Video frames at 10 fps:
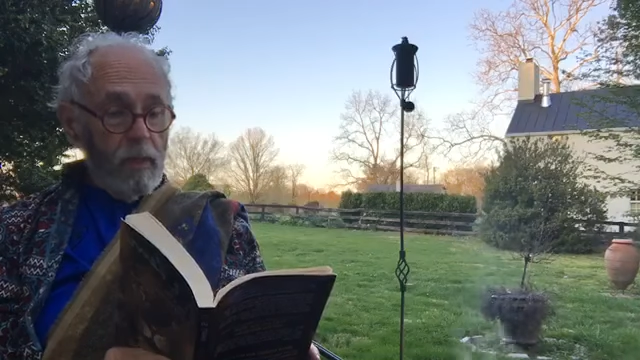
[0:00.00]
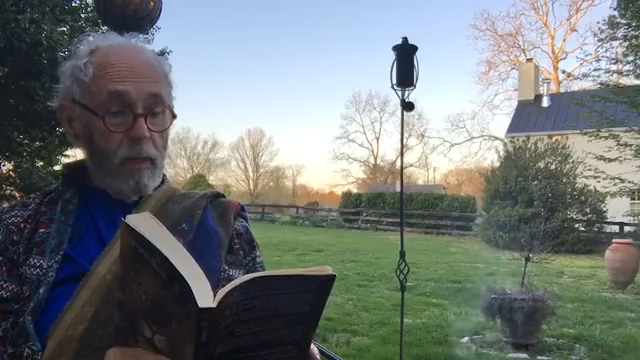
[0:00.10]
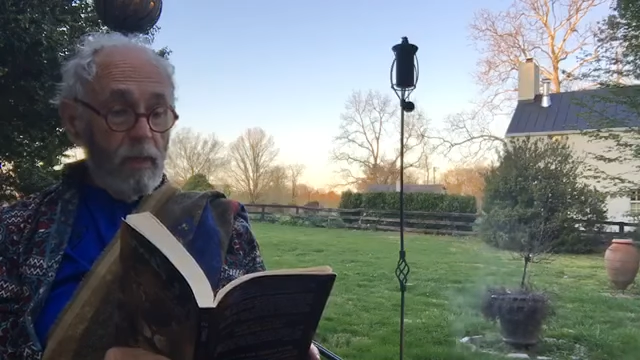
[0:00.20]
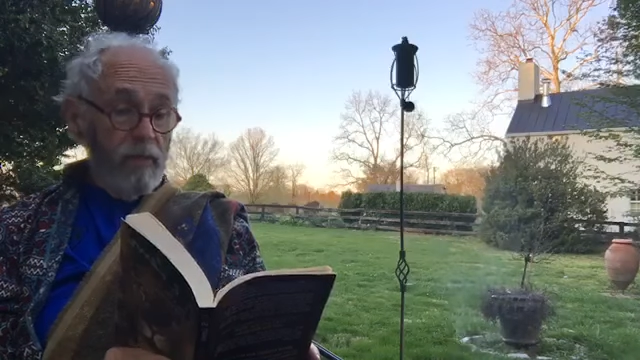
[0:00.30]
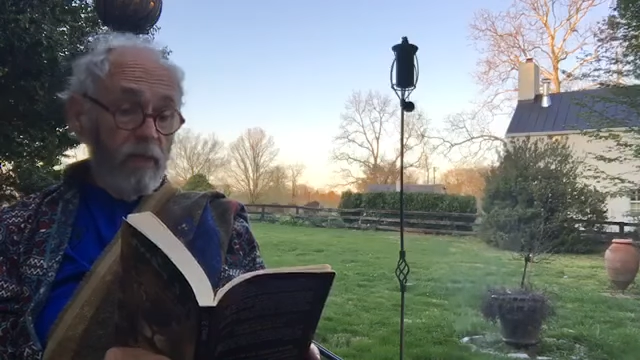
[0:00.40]

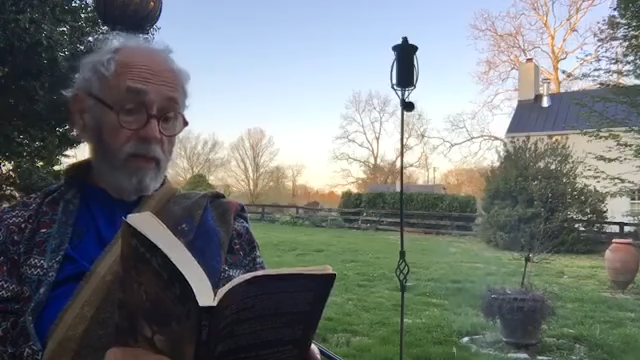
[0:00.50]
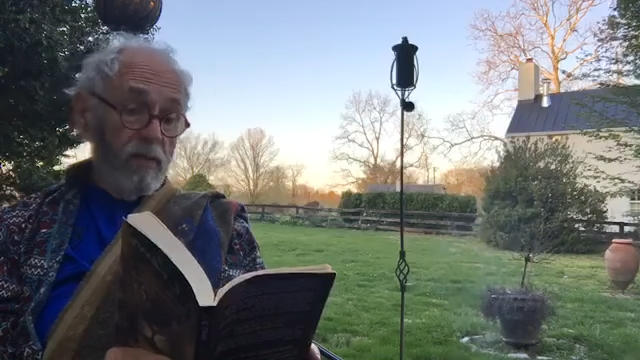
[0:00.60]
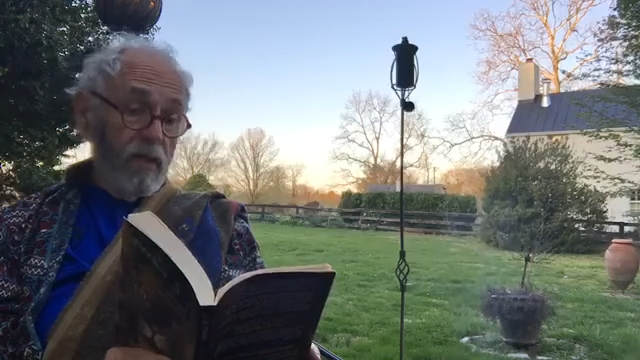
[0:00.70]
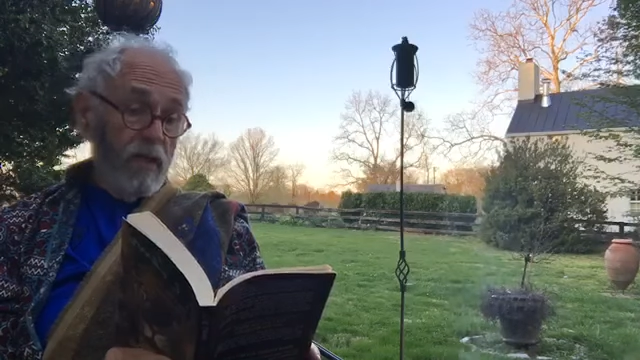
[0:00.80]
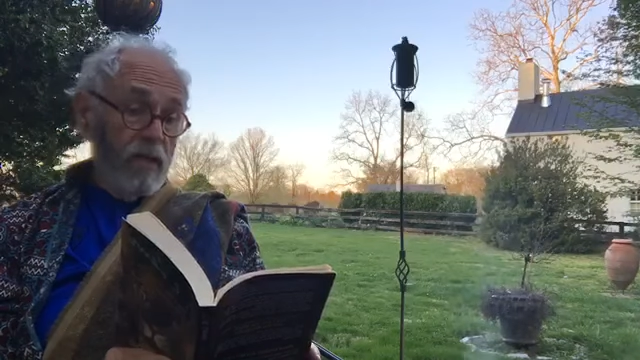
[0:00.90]
On the other
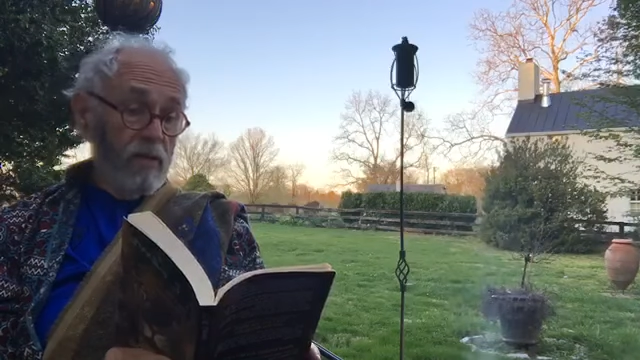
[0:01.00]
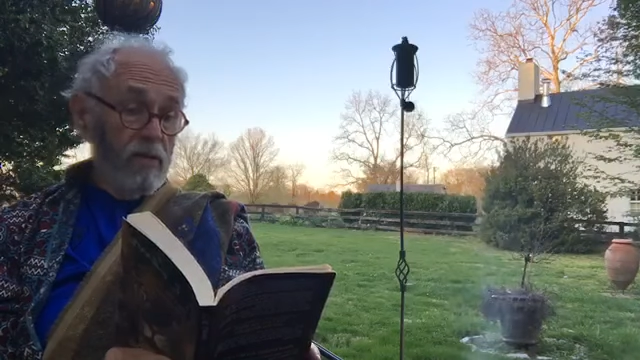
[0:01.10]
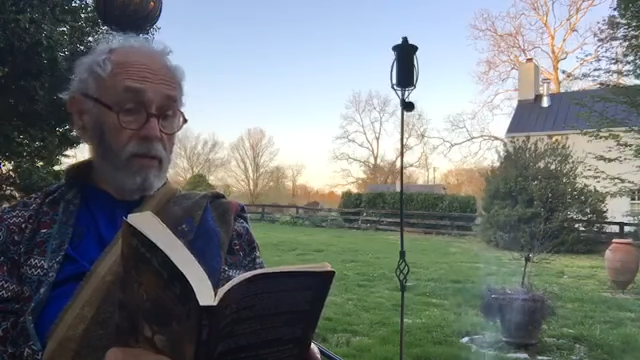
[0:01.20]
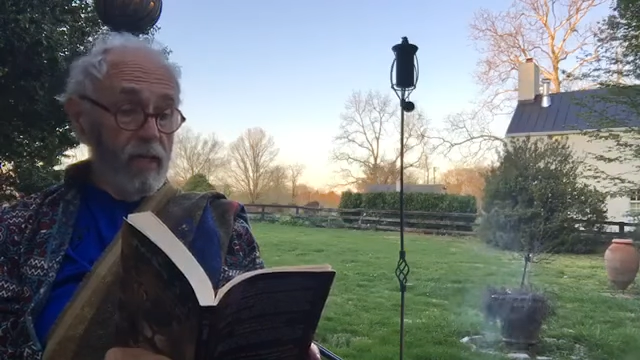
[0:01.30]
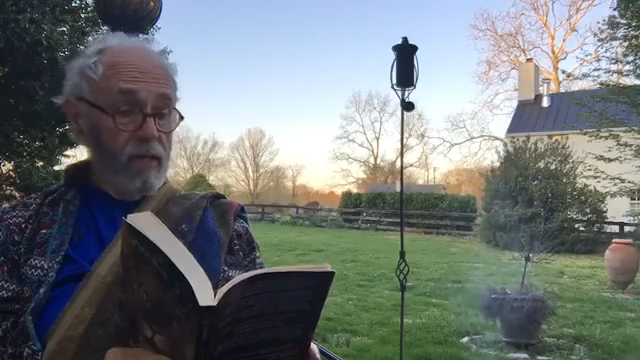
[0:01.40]
hand, you
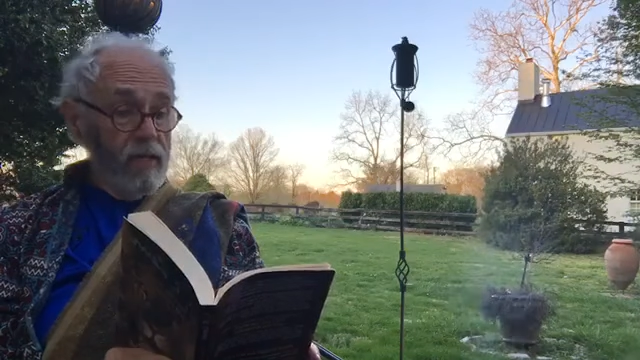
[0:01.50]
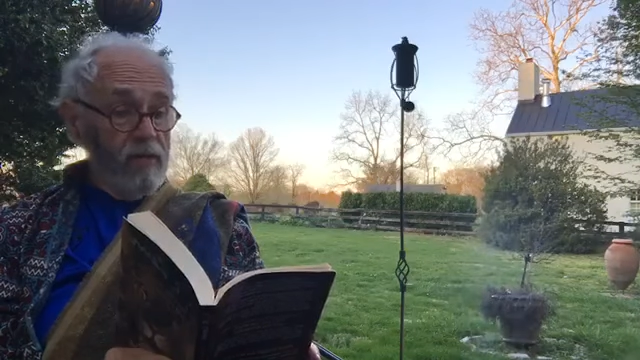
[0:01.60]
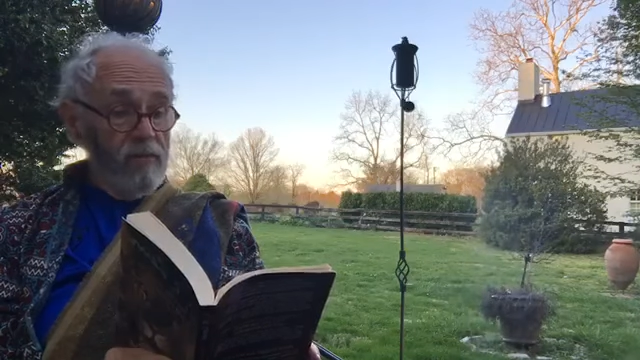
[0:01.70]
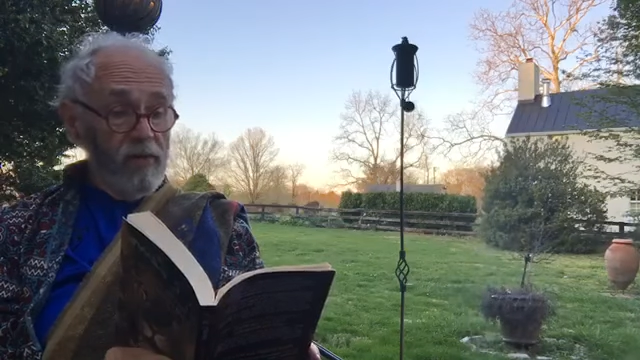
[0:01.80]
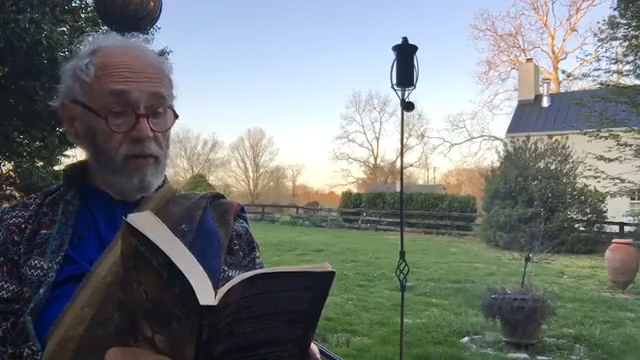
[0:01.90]
can't get
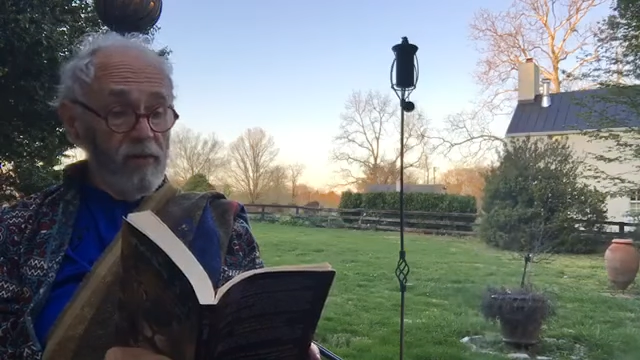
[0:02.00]
very